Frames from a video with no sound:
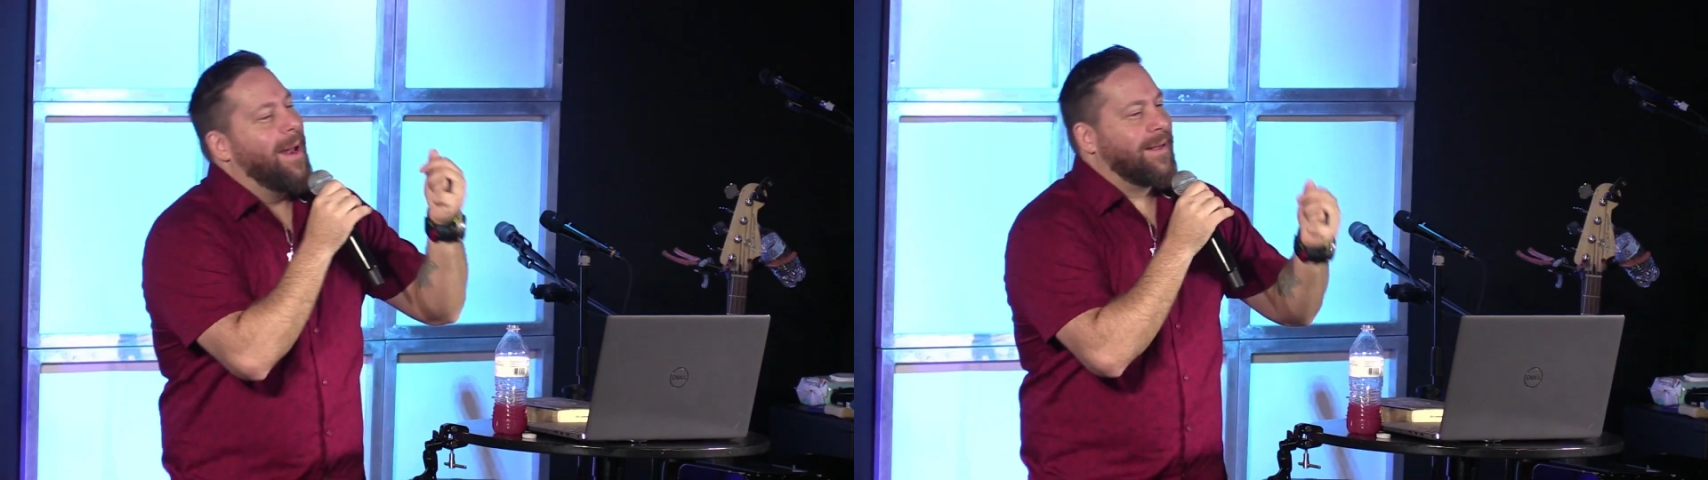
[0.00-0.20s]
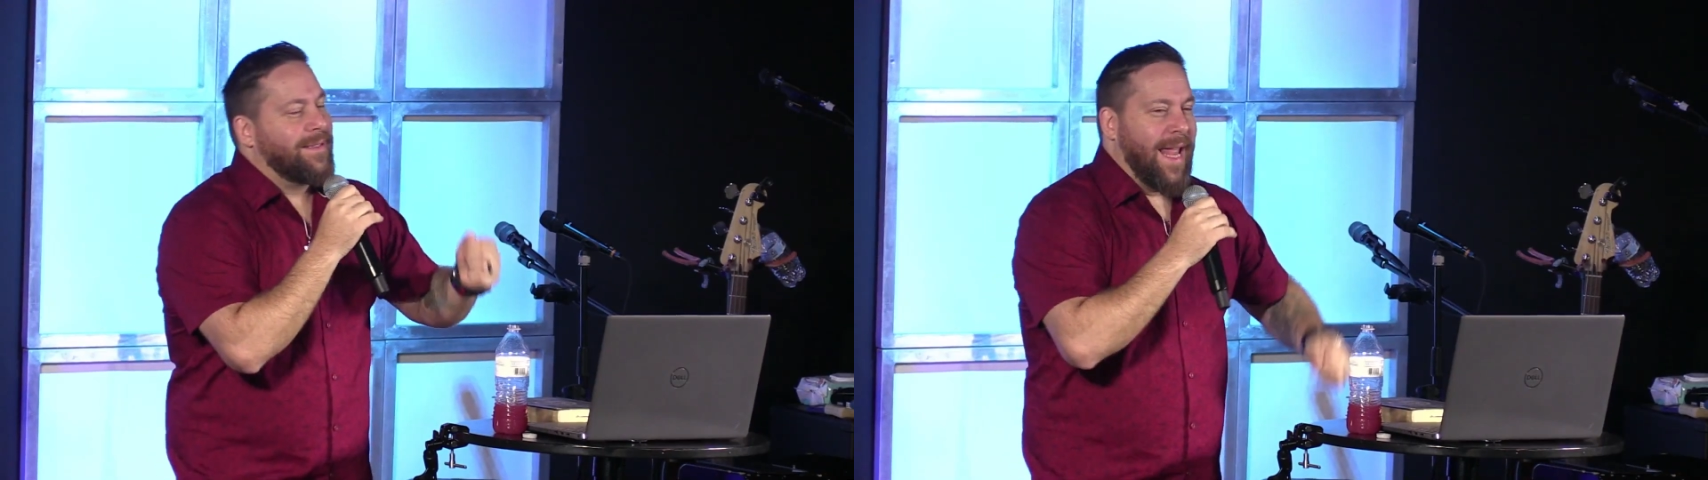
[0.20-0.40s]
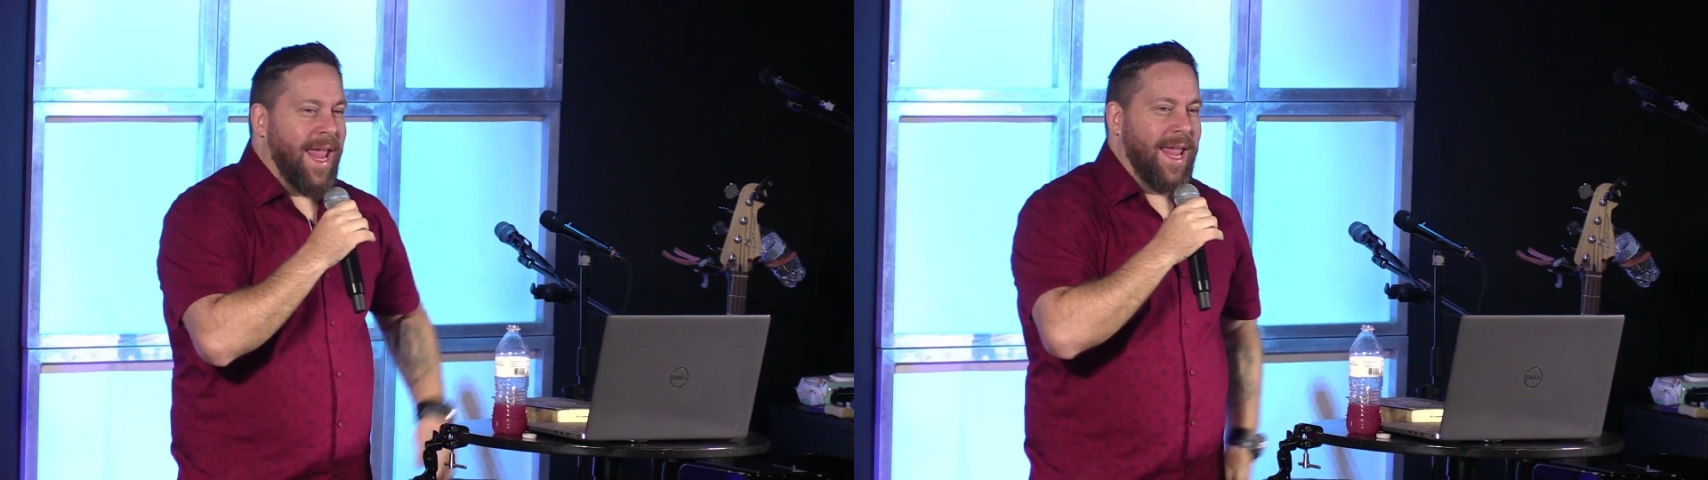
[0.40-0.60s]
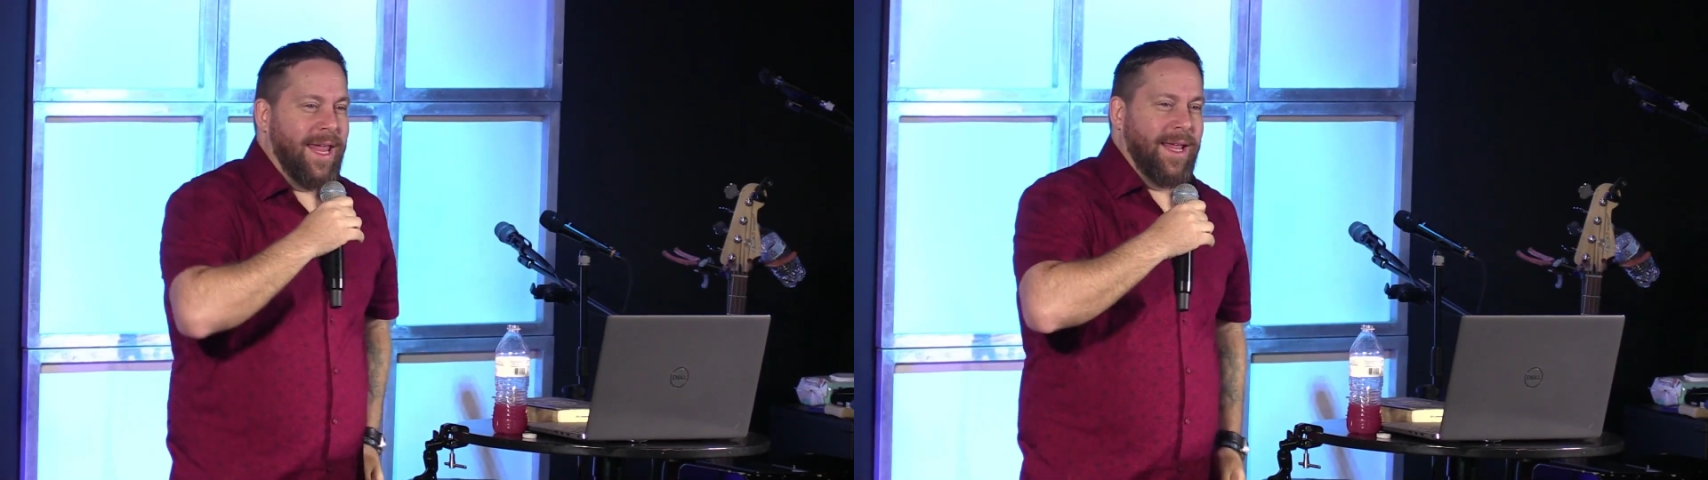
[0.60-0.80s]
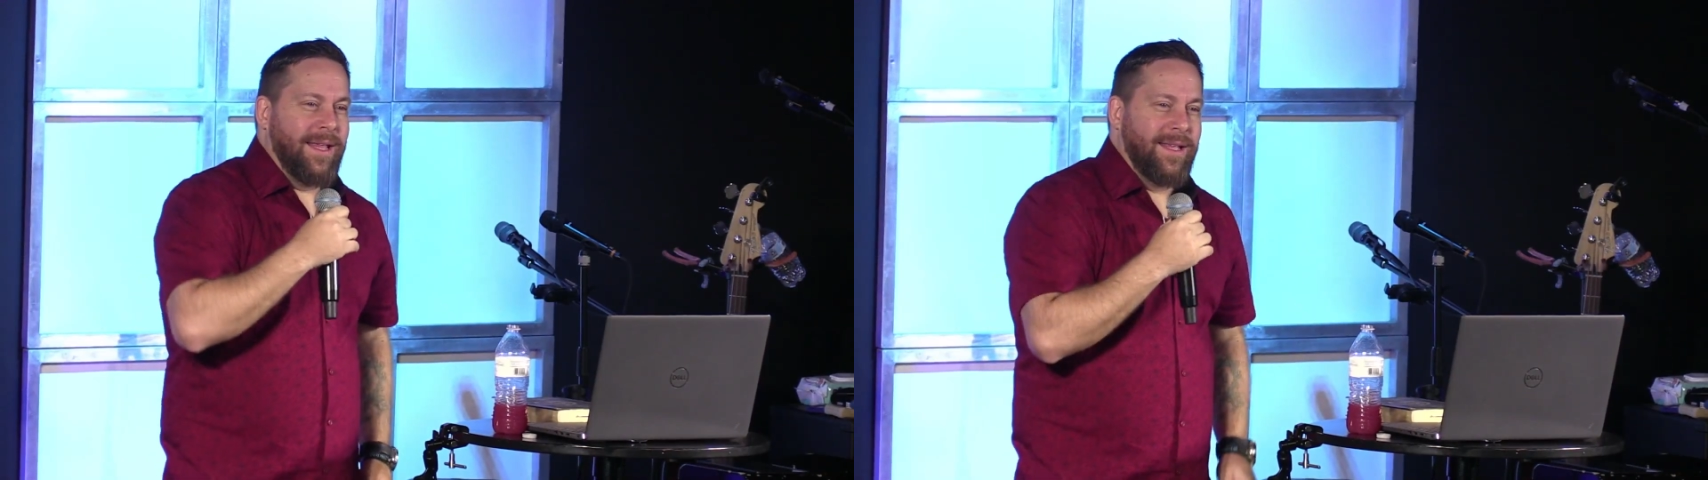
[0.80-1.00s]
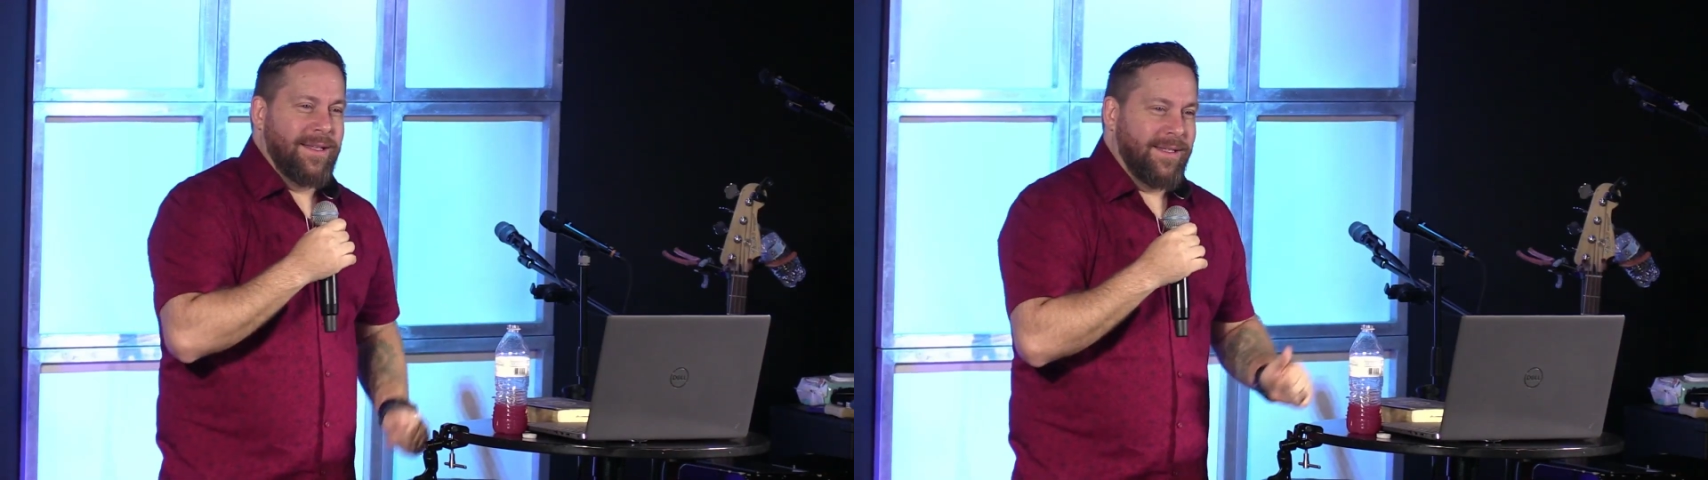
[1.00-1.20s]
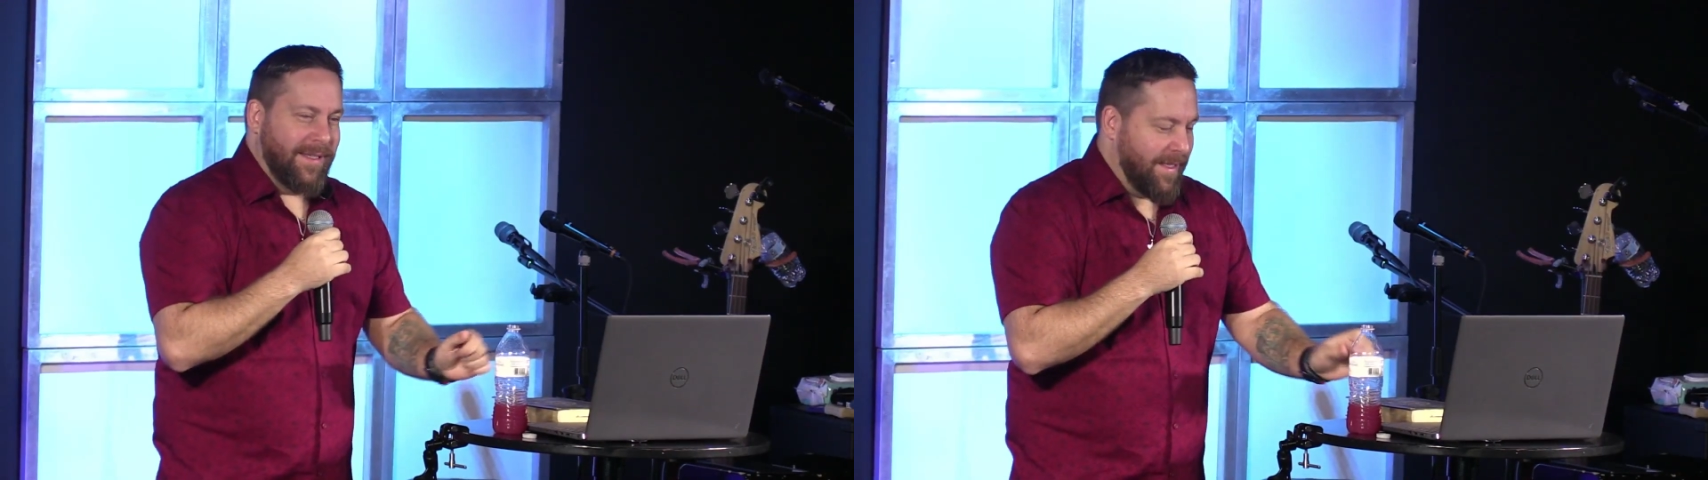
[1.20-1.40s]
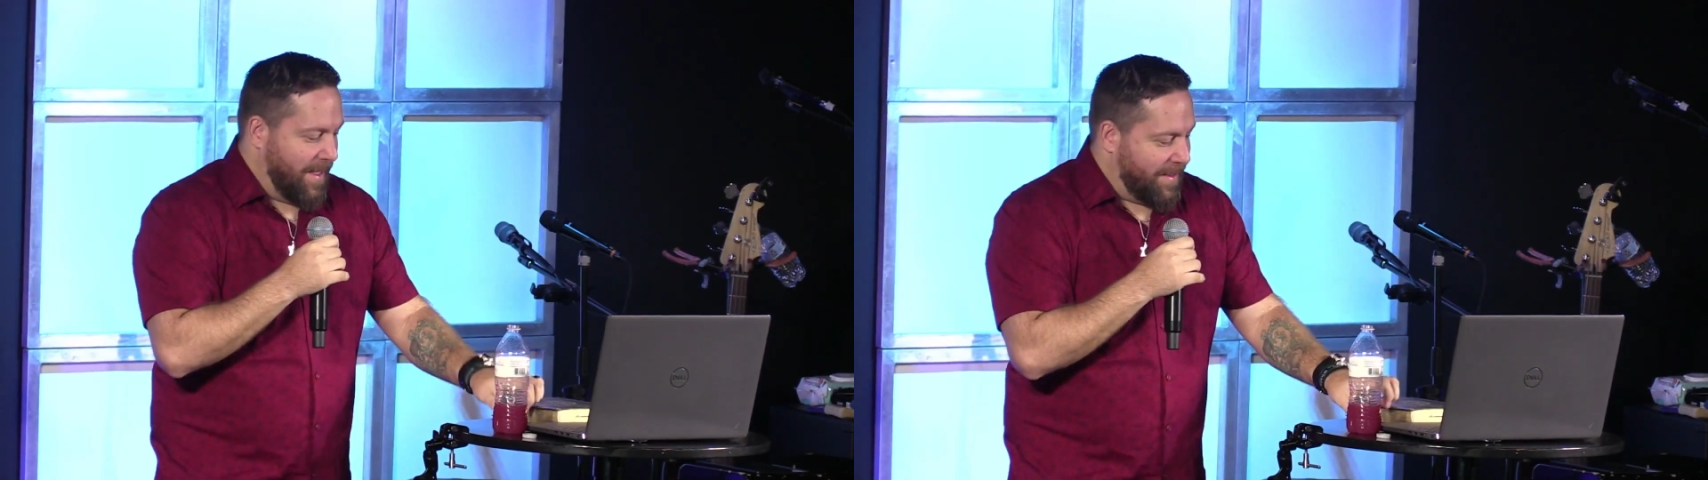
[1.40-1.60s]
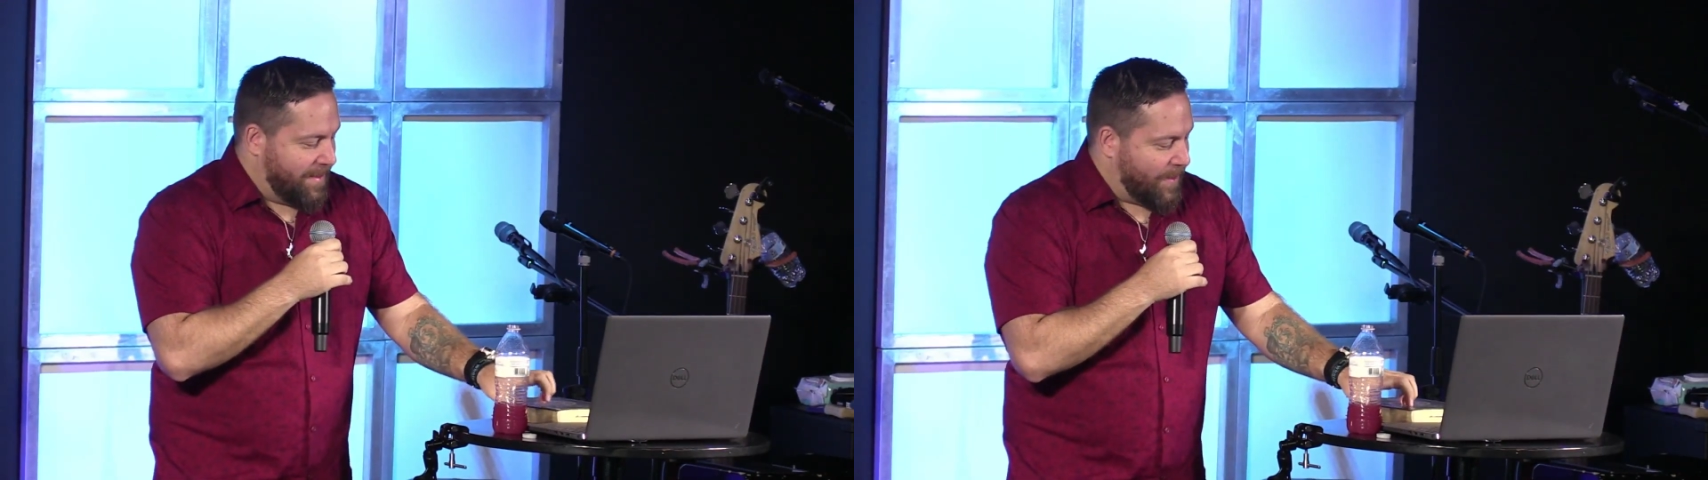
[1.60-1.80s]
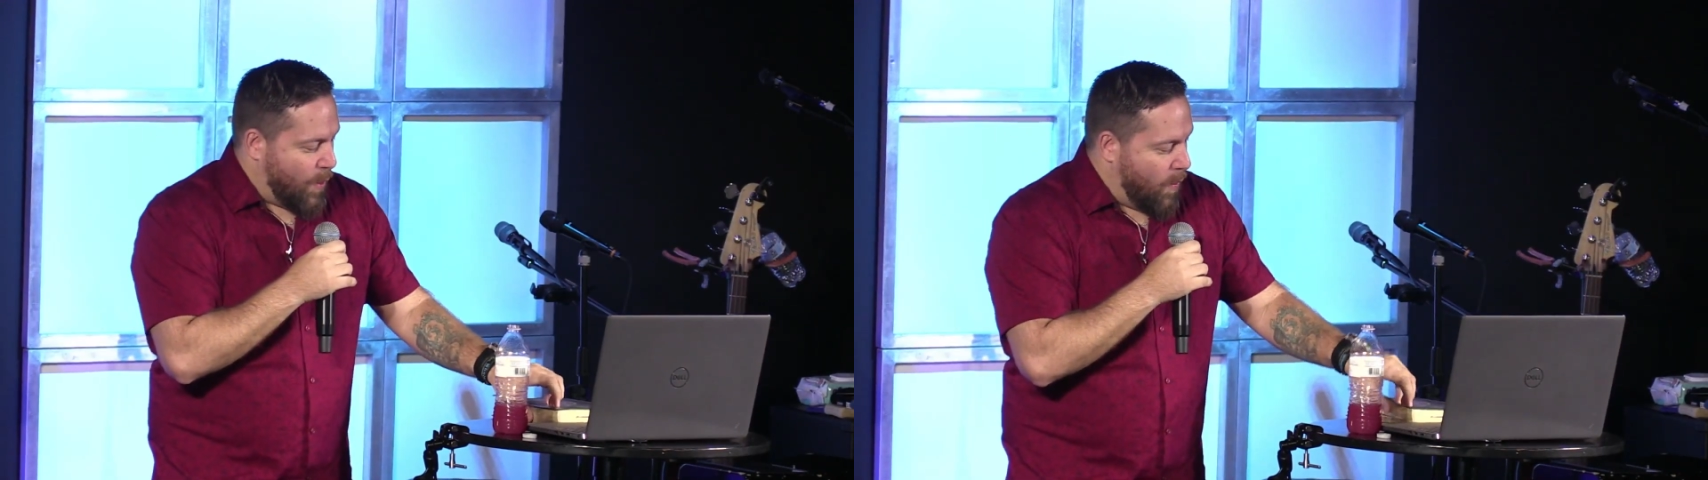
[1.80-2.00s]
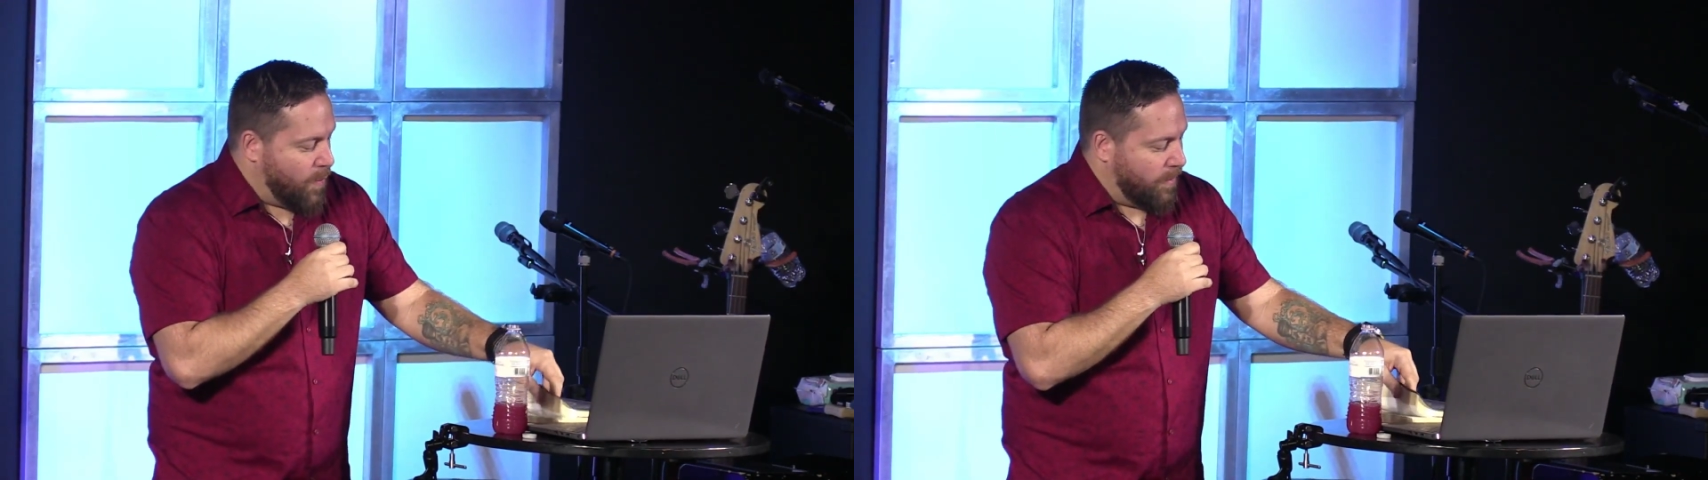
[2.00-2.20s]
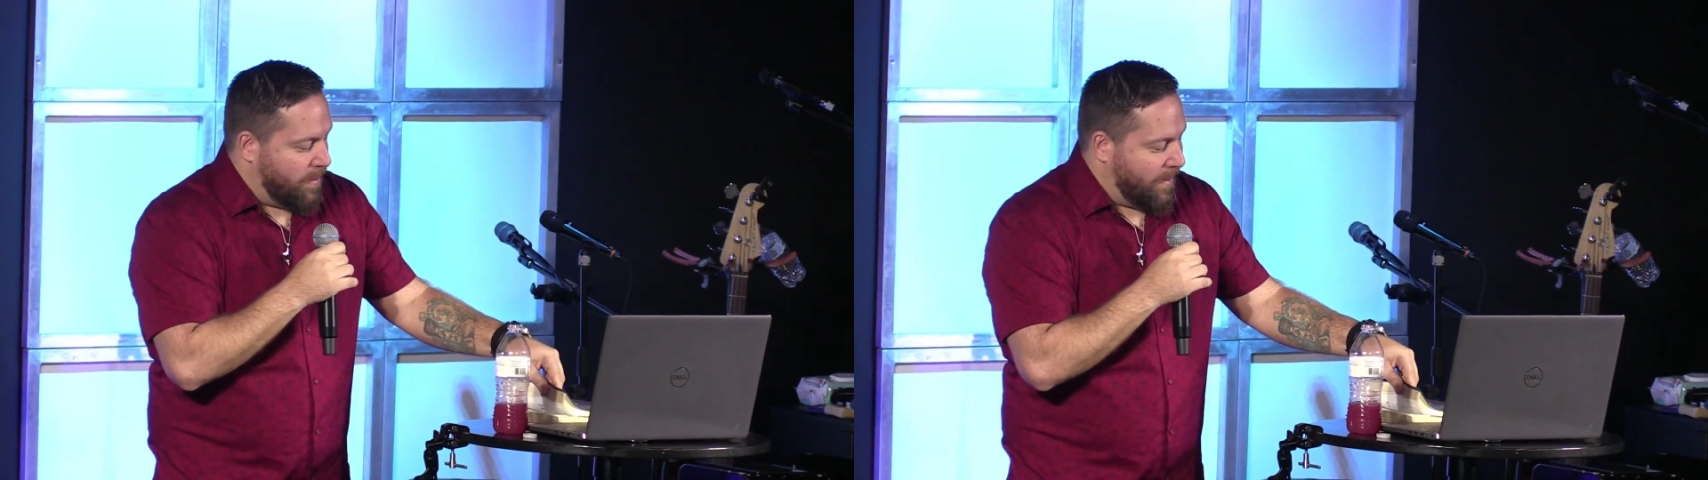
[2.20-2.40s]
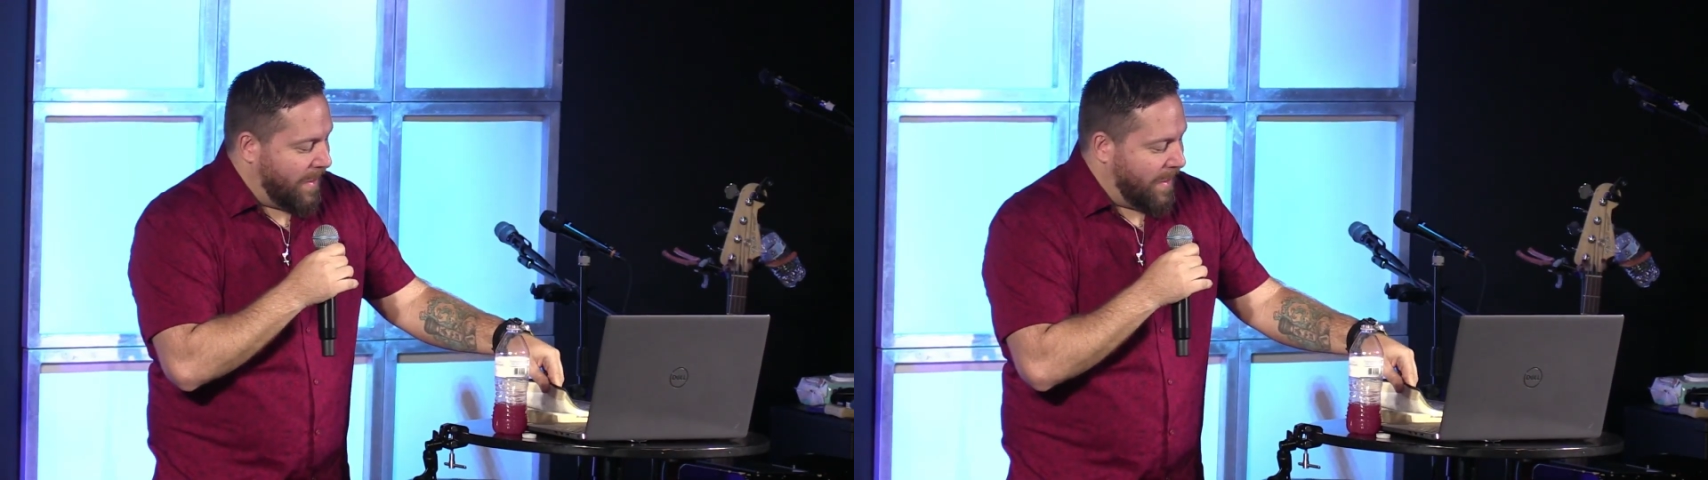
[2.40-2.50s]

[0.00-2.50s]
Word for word: dang, it's cold.